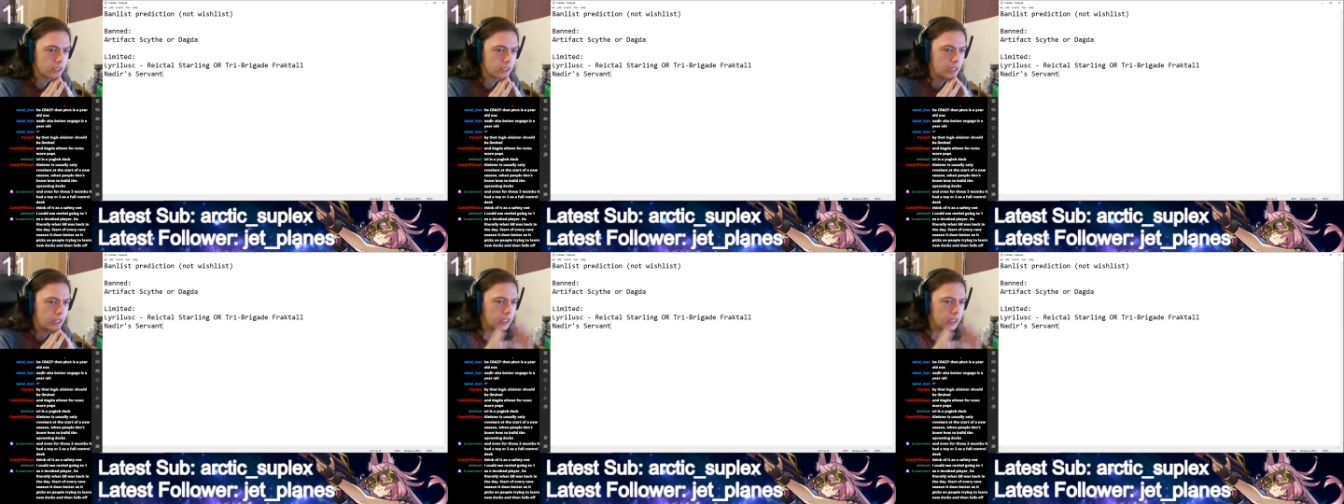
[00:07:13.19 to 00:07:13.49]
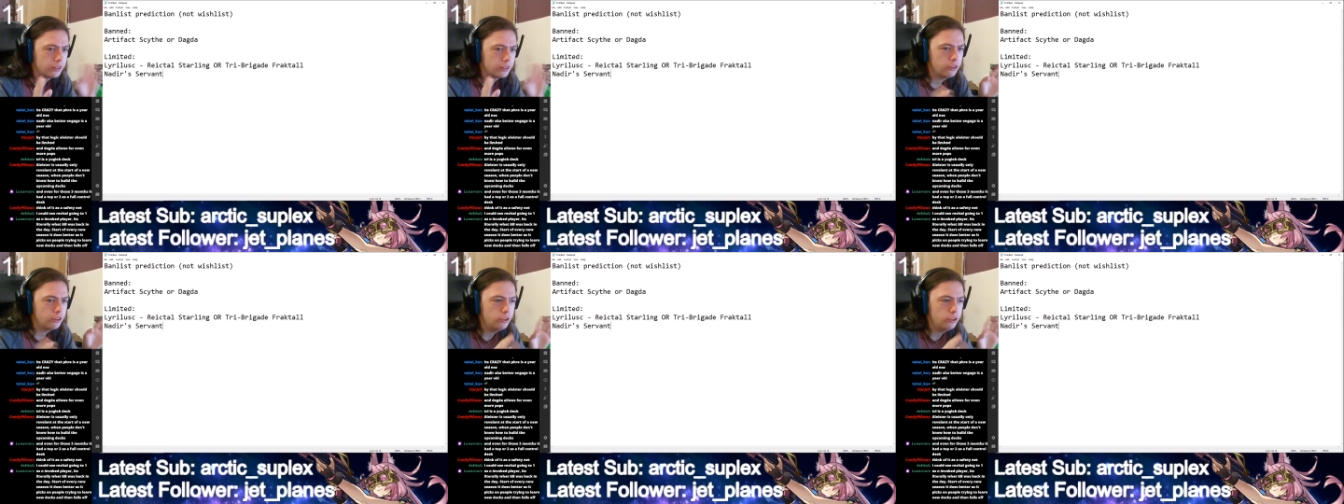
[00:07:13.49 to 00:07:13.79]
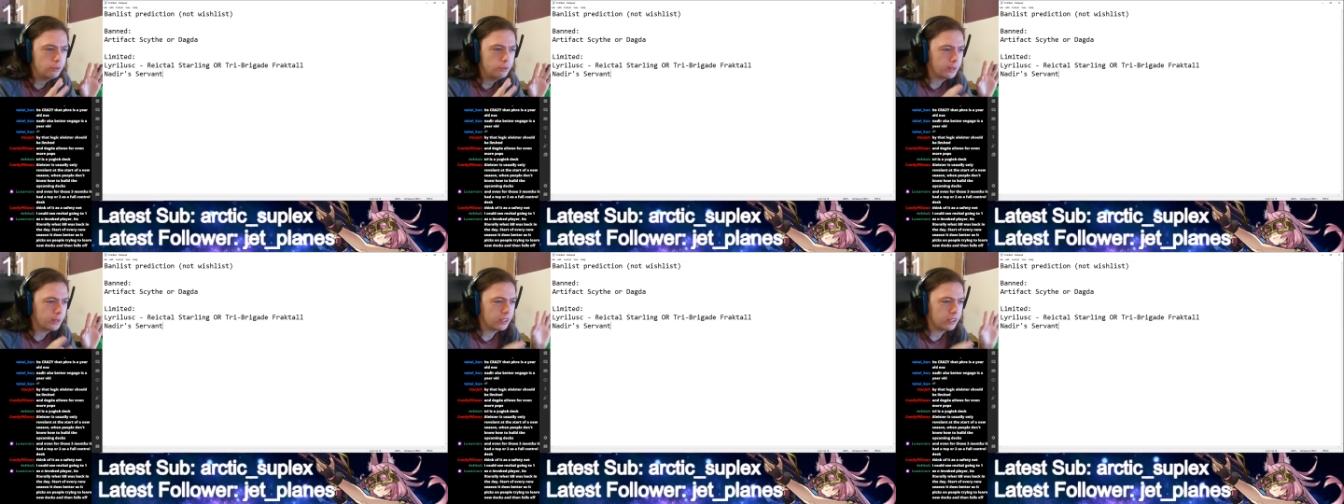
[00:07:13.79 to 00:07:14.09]
I don't know
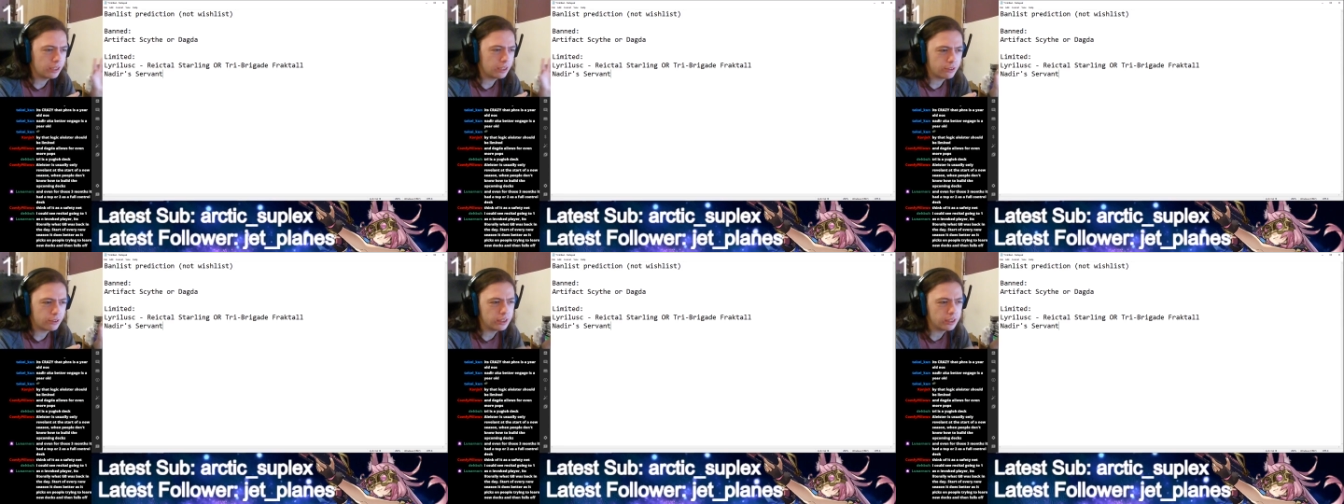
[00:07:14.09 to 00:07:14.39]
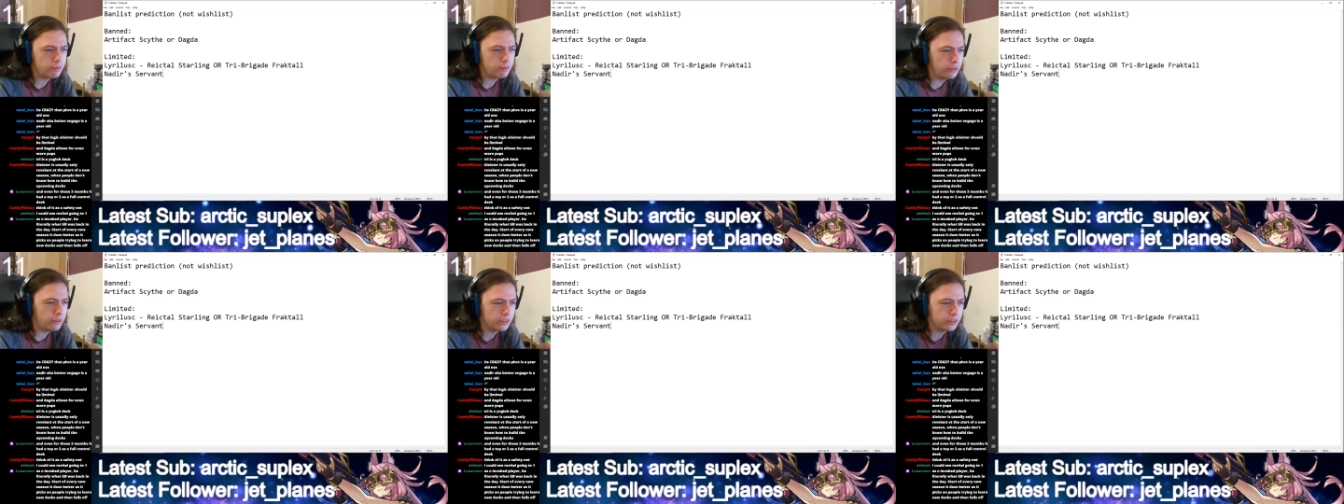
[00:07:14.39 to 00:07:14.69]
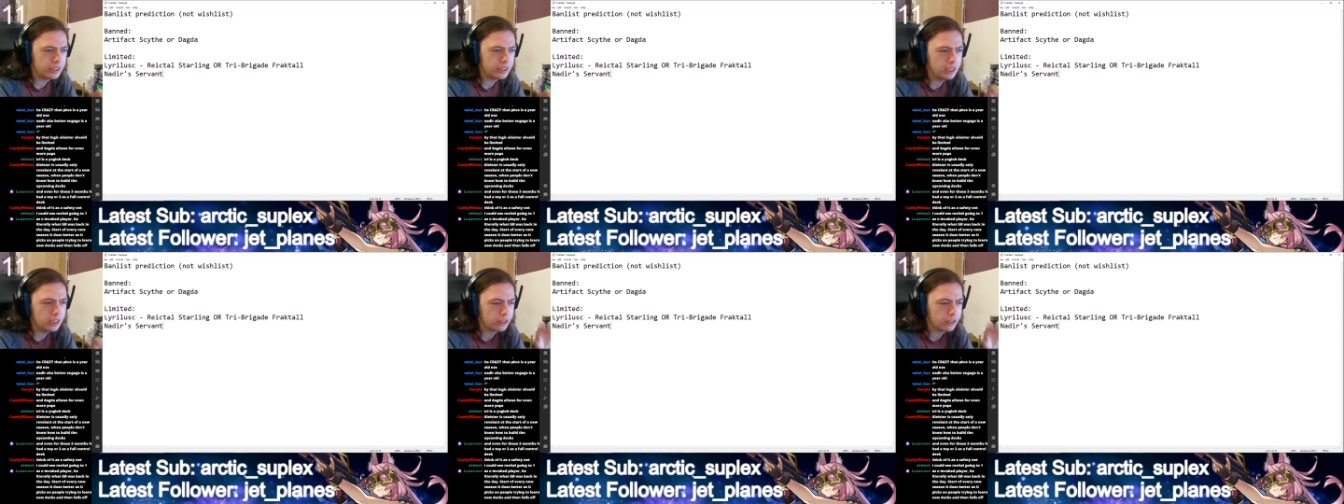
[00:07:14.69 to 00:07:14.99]
about like
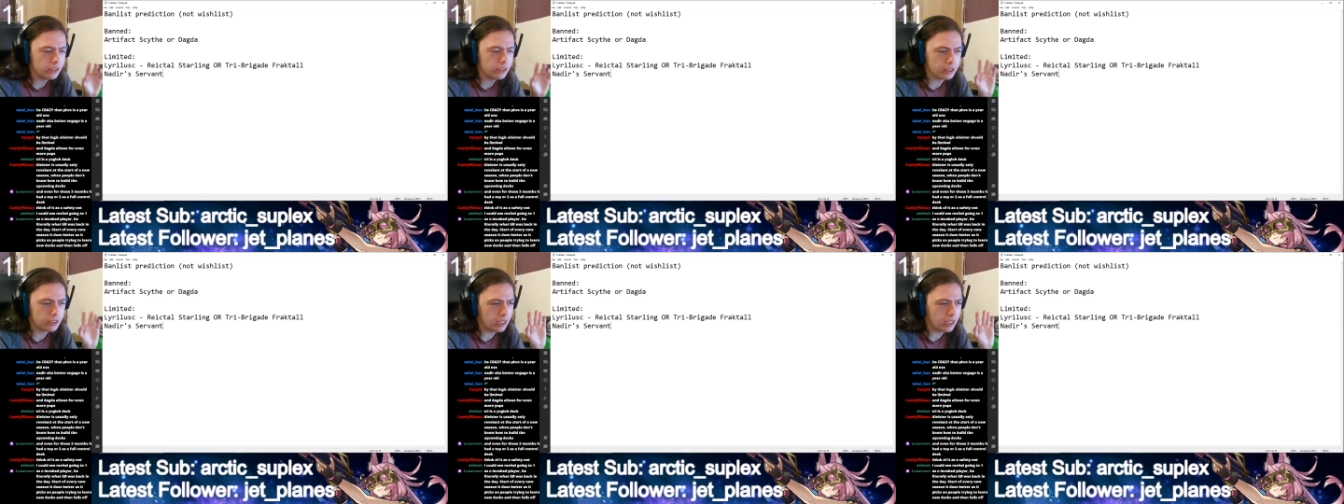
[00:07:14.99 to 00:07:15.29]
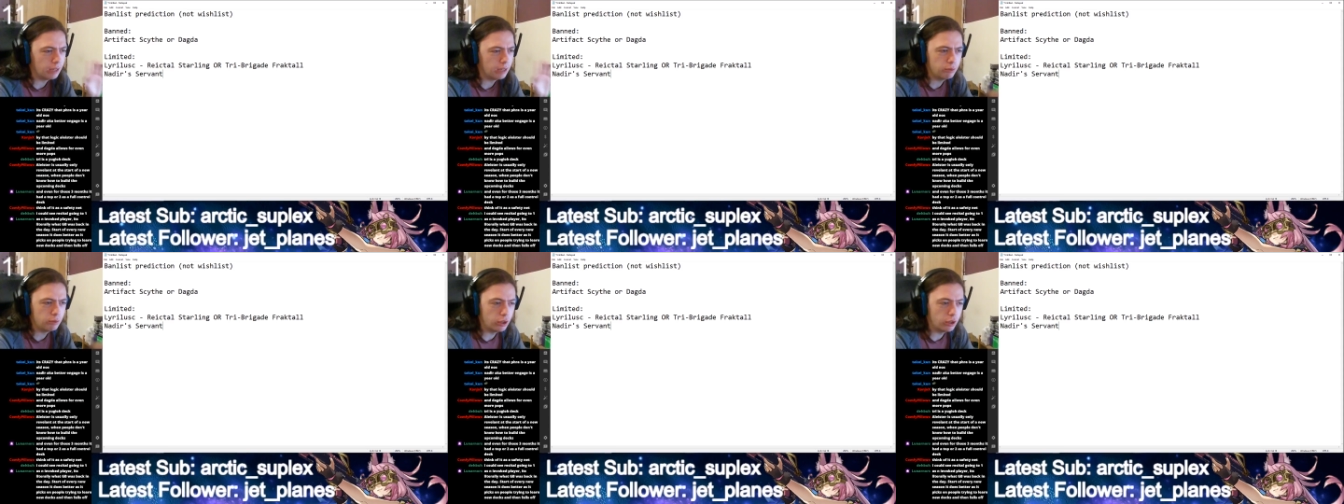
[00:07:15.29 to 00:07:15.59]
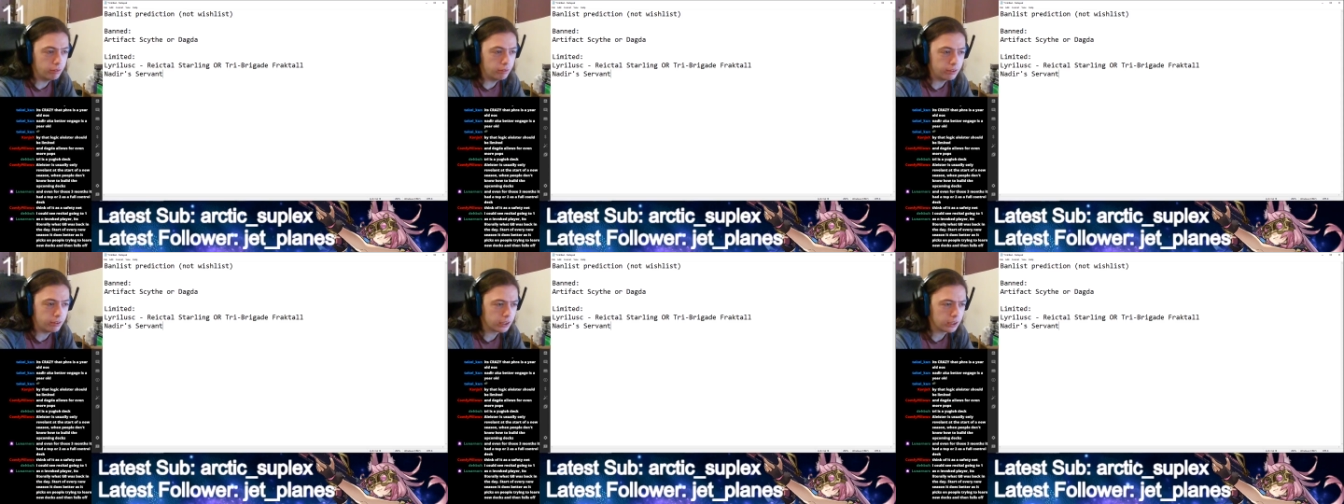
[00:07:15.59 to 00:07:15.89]
2014 because I'm not
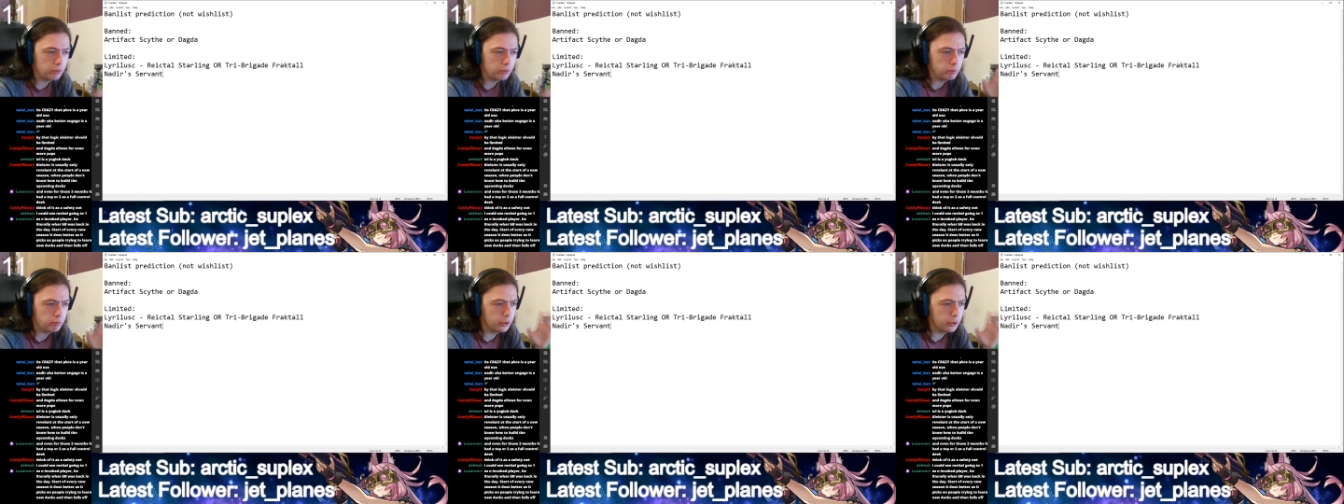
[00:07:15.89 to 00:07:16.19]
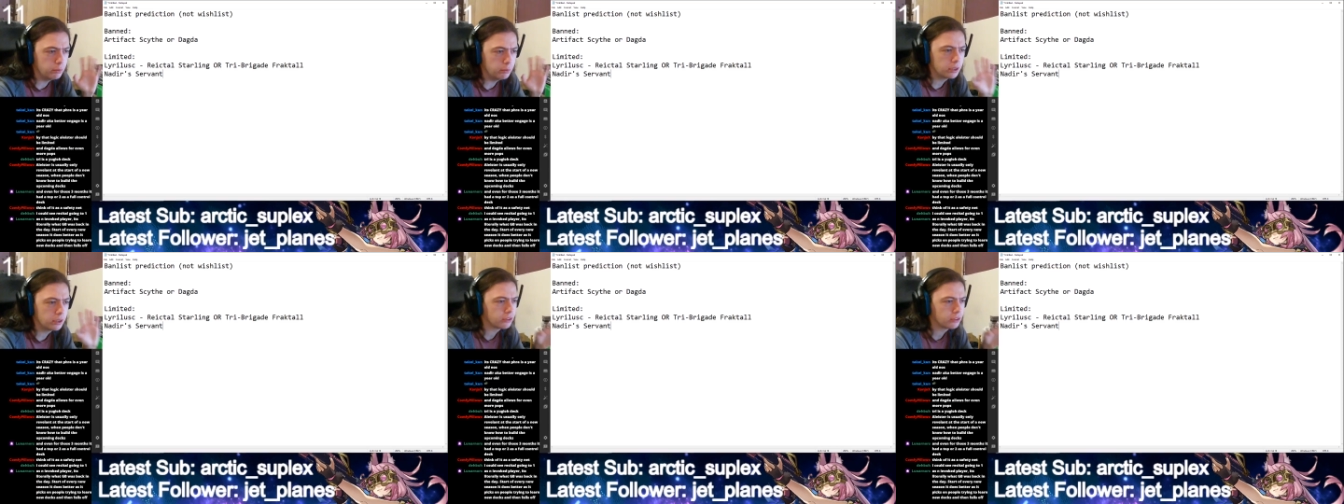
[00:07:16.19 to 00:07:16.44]
a fucking boomer,